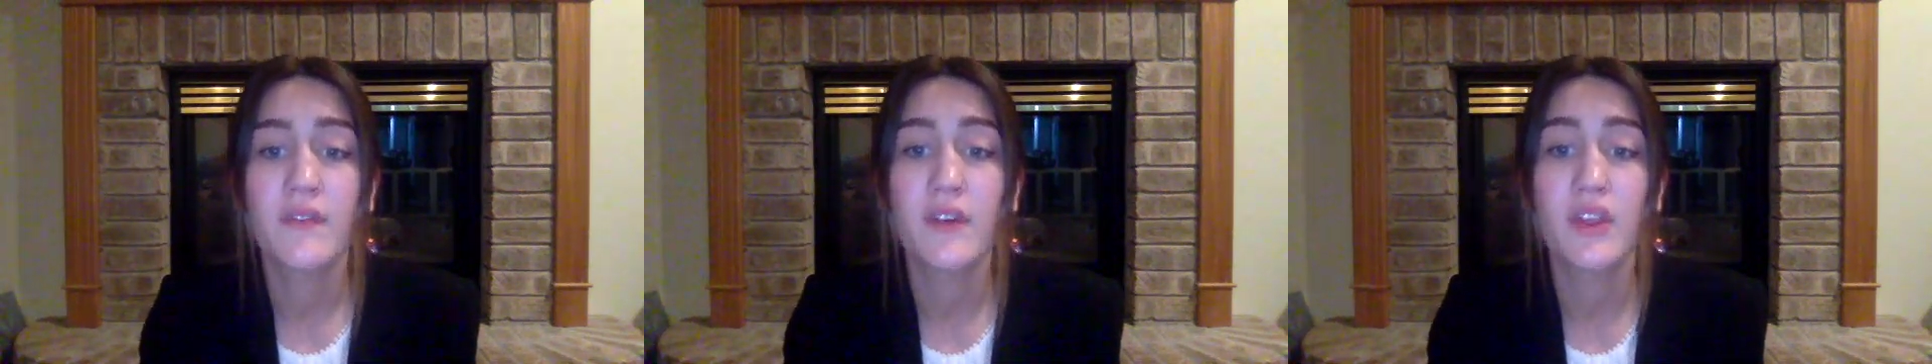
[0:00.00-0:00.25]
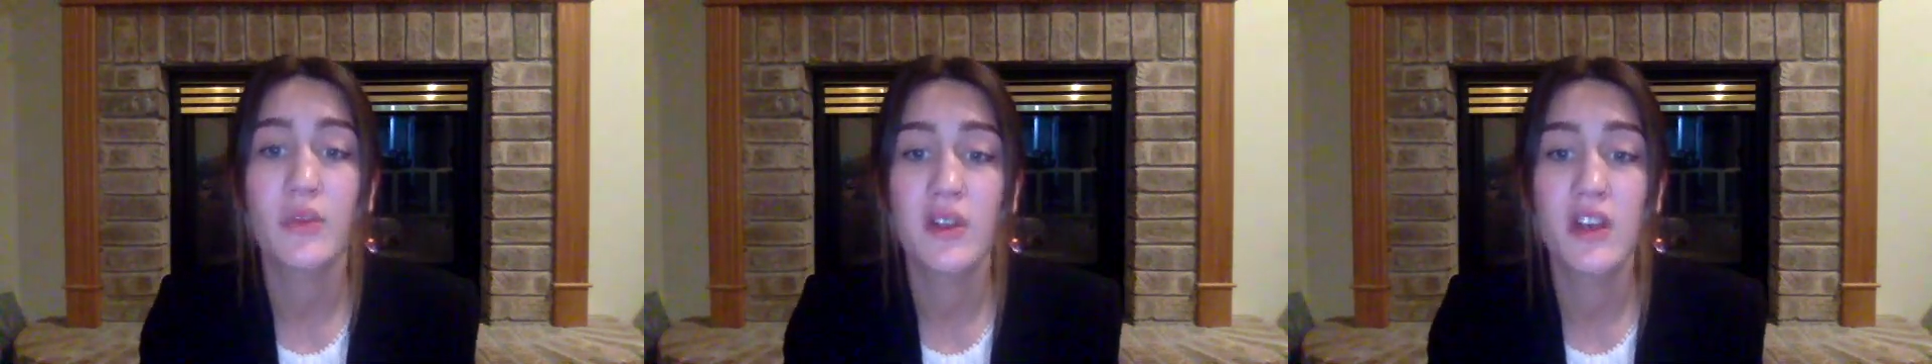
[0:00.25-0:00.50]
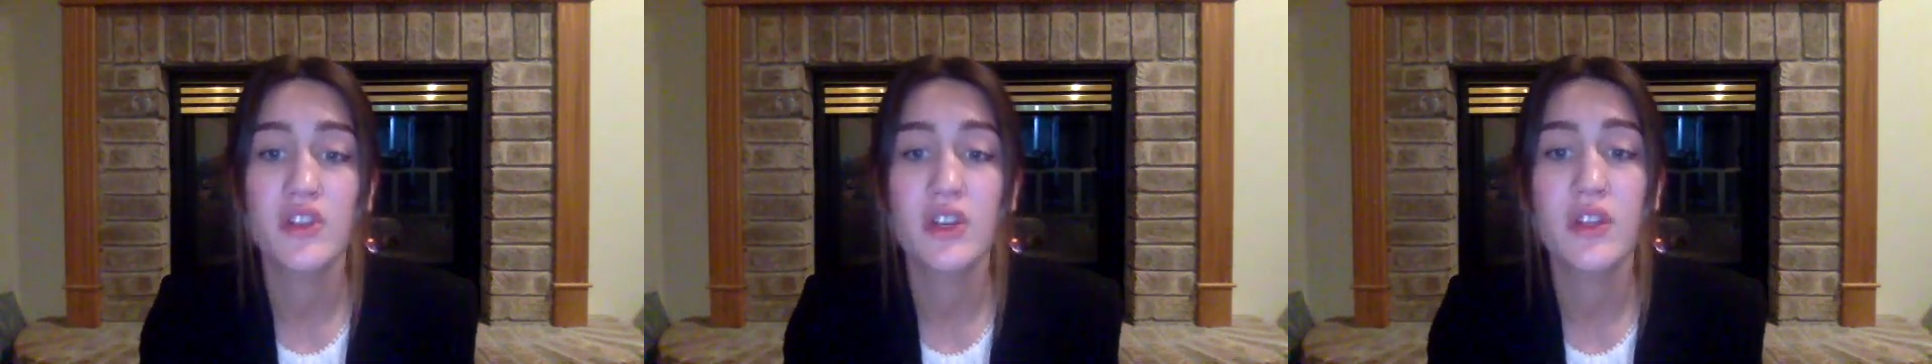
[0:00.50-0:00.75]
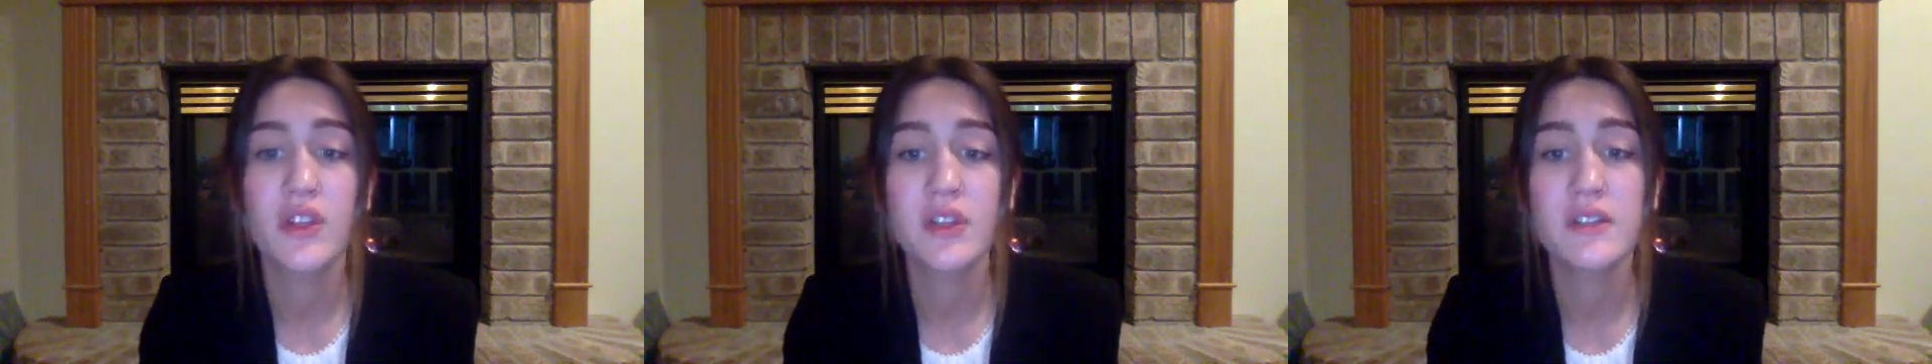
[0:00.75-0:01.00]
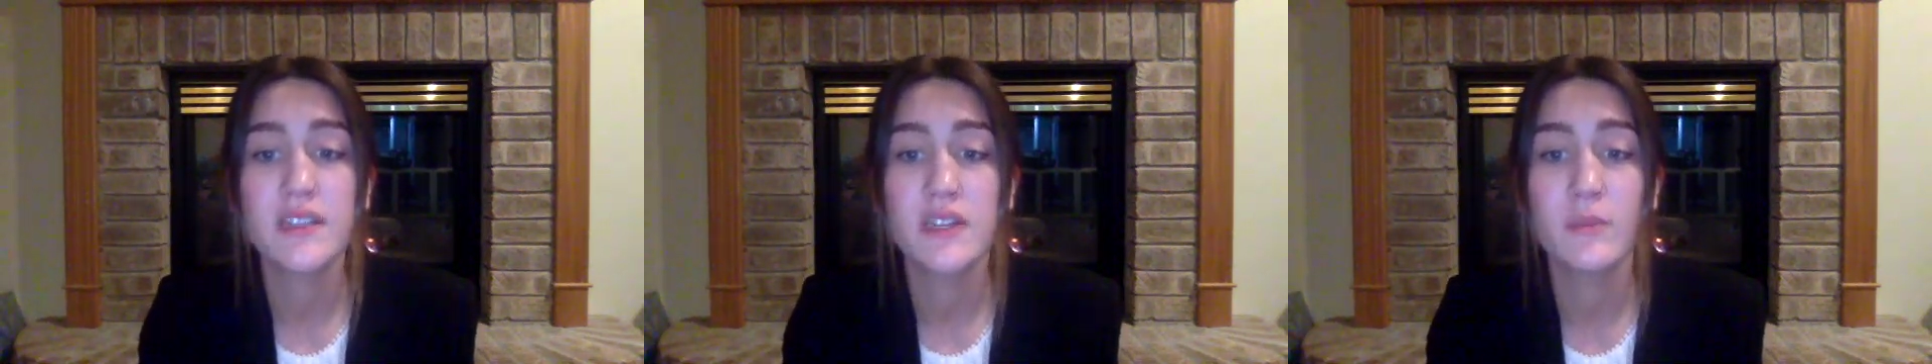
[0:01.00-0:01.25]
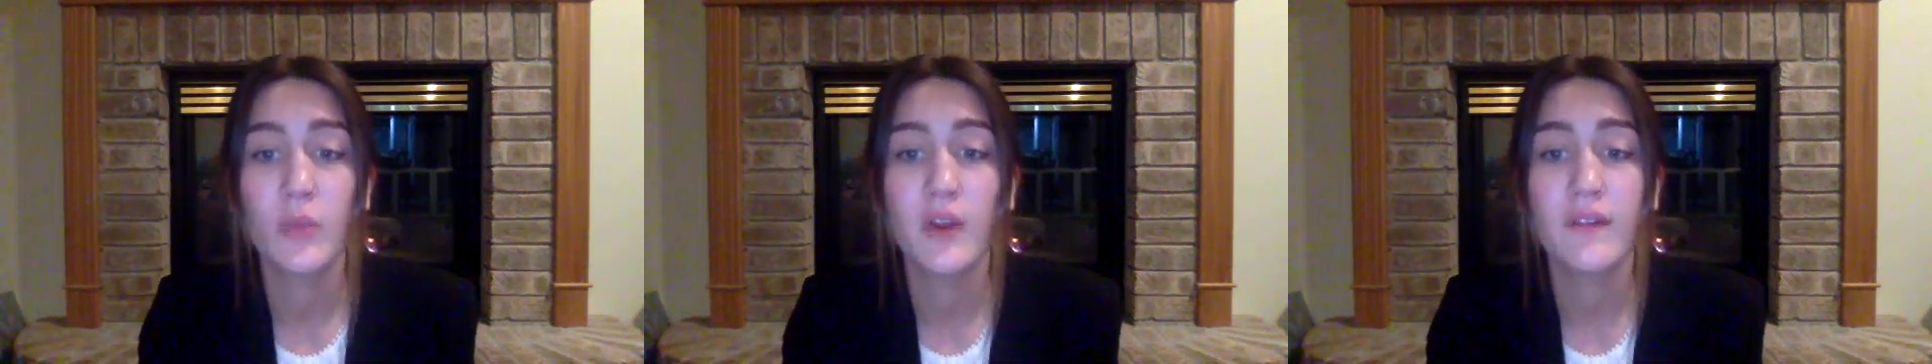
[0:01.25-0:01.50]
for
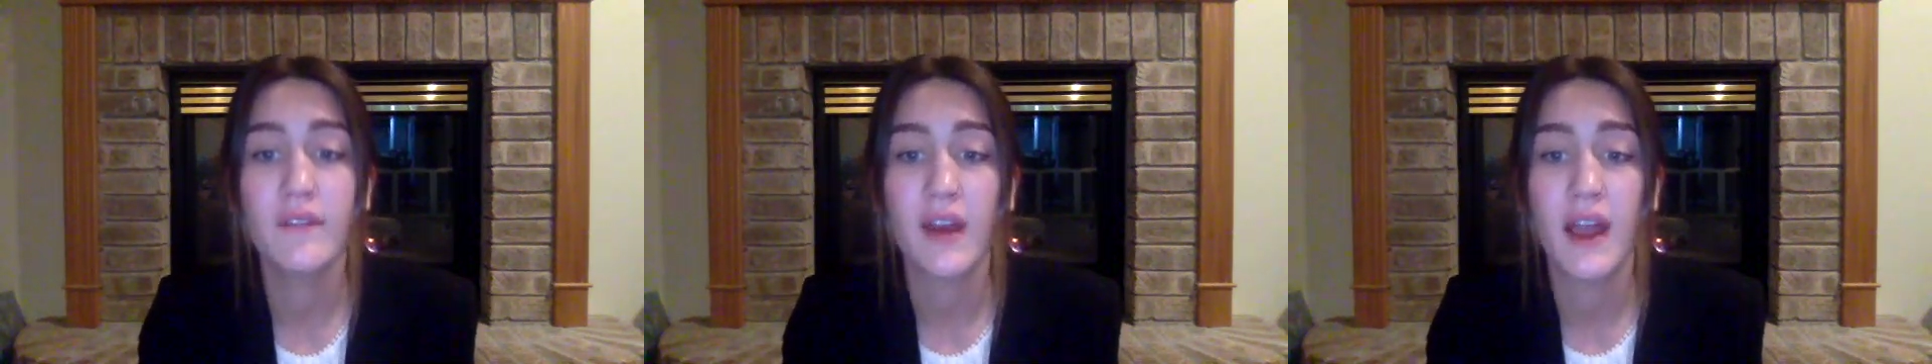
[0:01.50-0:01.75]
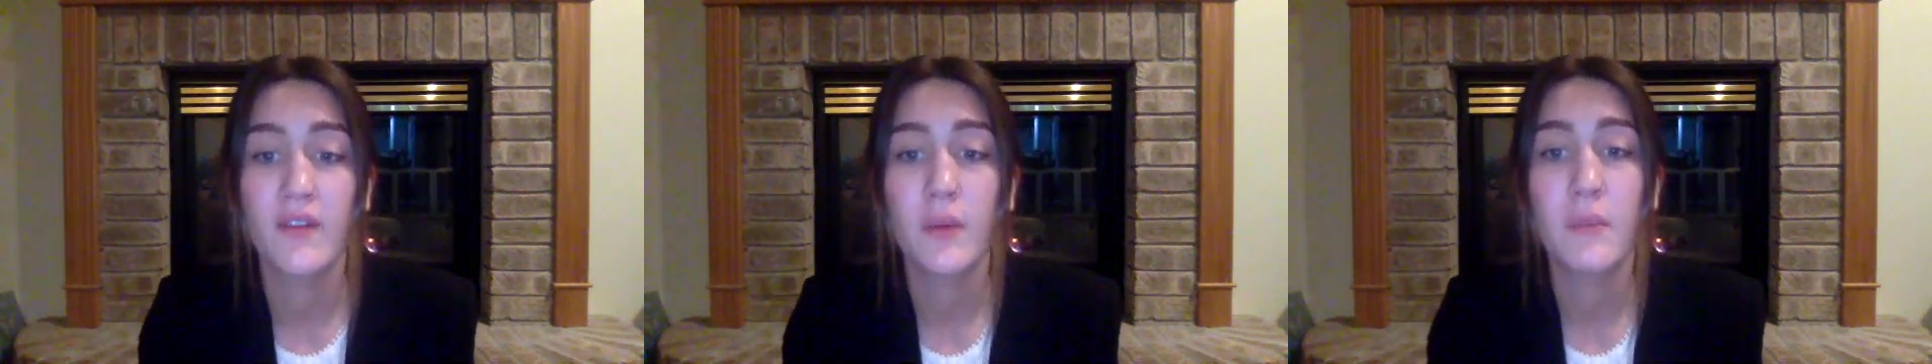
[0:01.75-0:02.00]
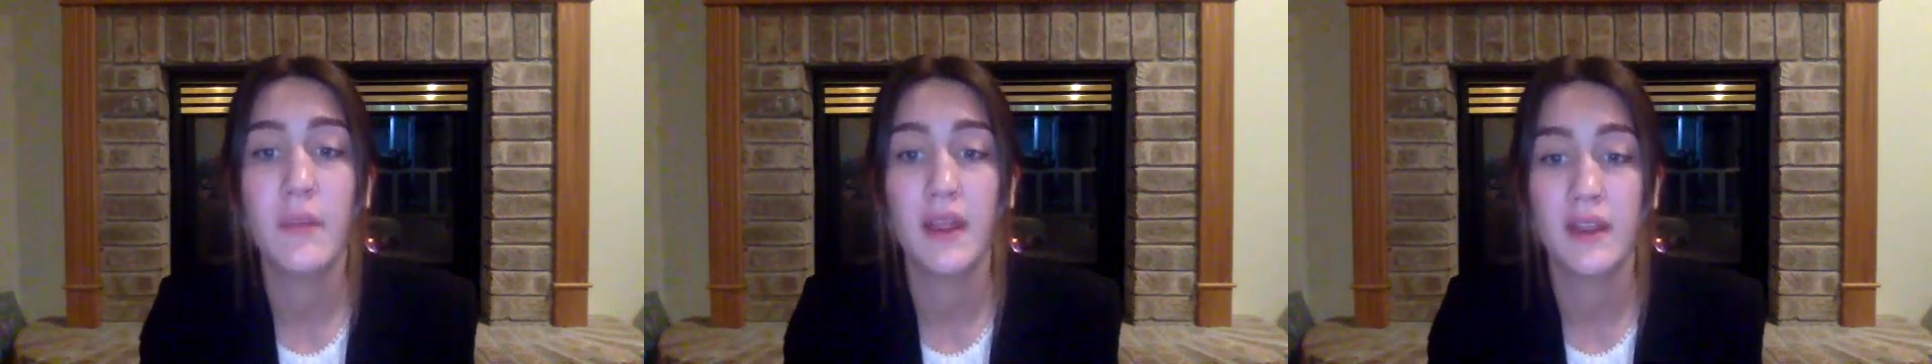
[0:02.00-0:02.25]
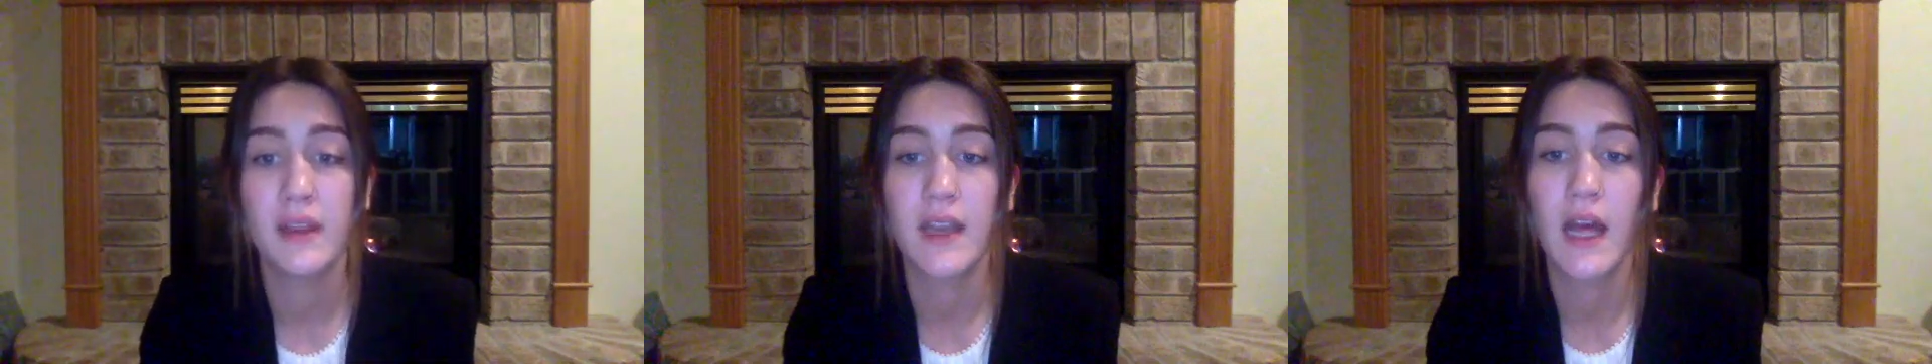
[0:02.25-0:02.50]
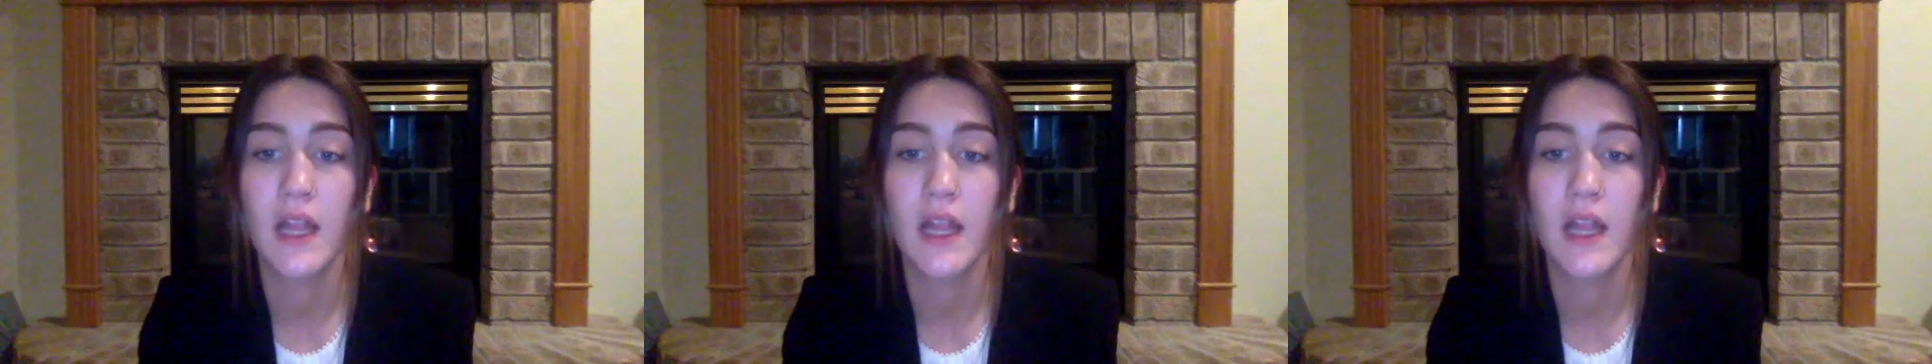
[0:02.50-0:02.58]
$313.5 million.